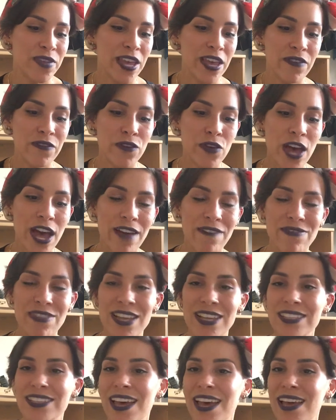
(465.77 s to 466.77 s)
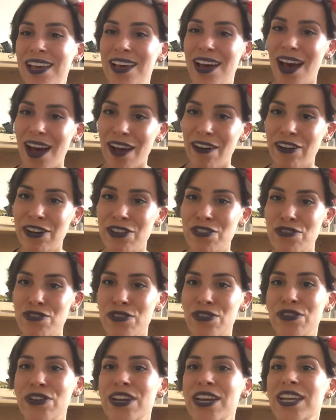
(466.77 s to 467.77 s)
If you have things like car
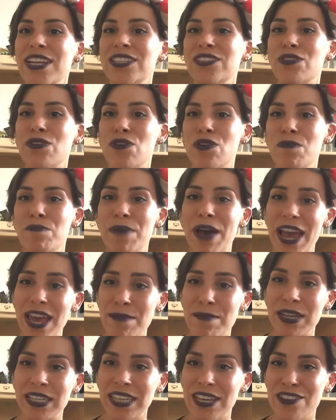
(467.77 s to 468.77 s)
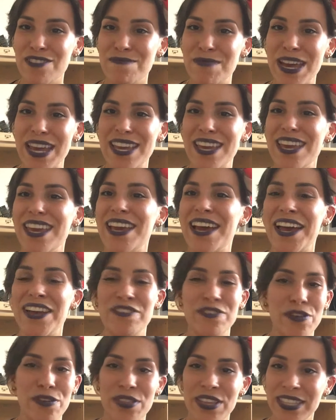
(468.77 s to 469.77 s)
insurance or payments that you're making, I
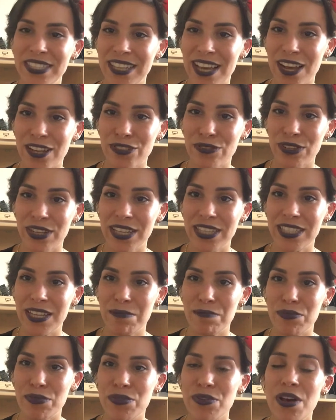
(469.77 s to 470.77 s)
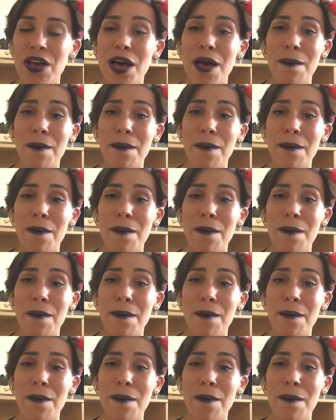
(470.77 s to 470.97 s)
know this sounds really simple,